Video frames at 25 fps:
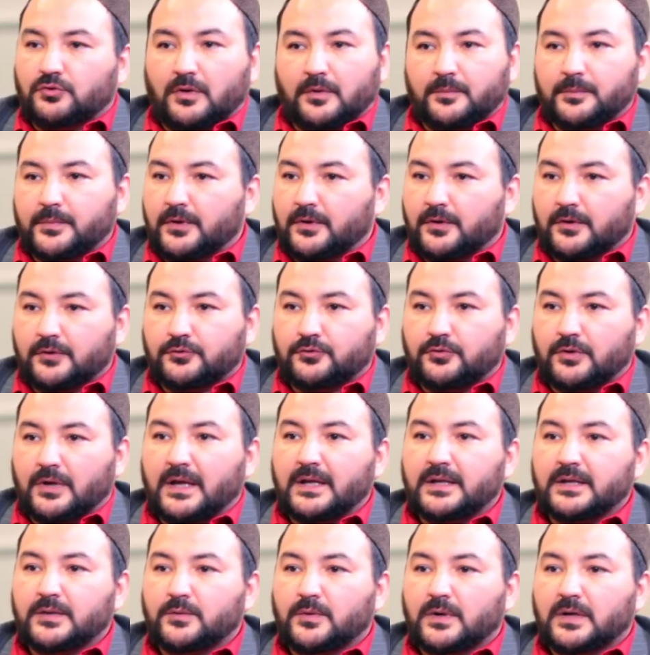don't belong to
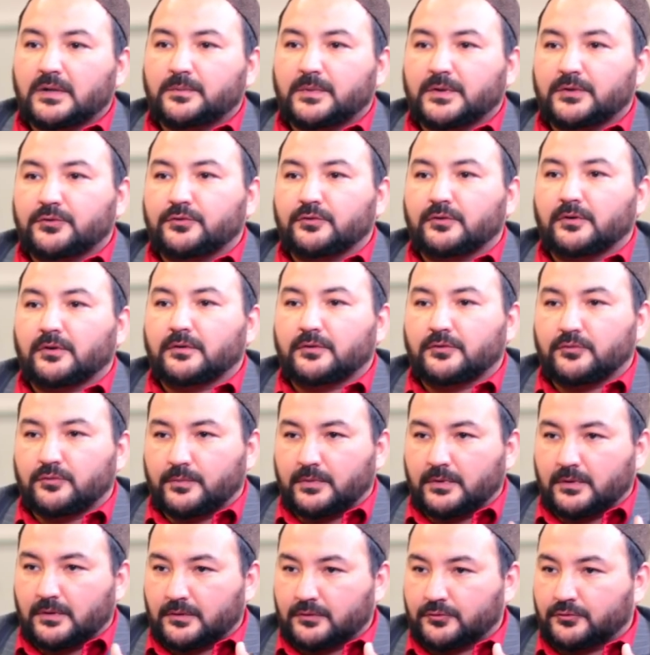anyone, but you lo- you
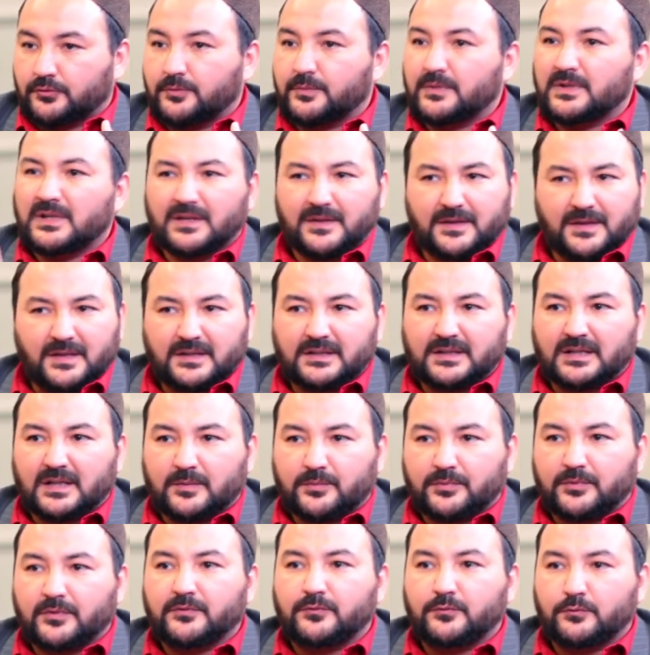belong to me, and that
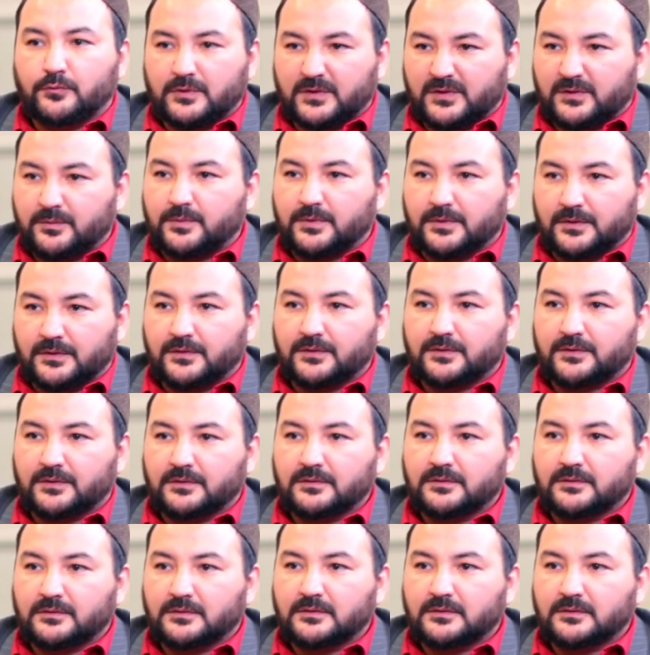type of whispers.